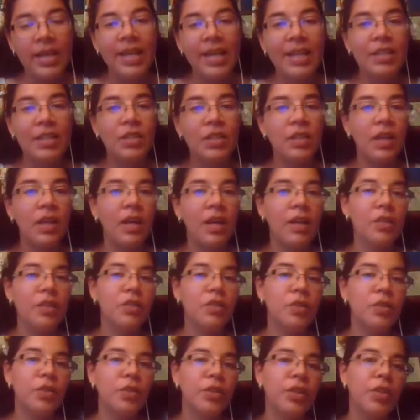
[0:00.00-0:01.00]
It's
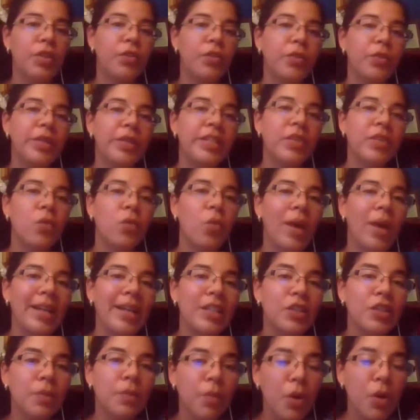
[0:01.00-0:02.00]
also another reason why
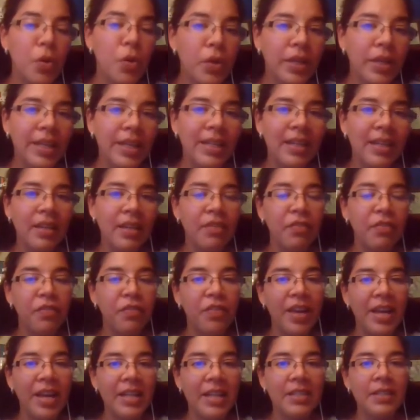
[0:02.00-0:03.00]
smoking
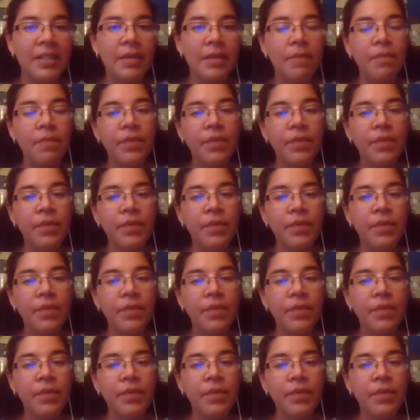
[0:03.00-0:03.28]
affects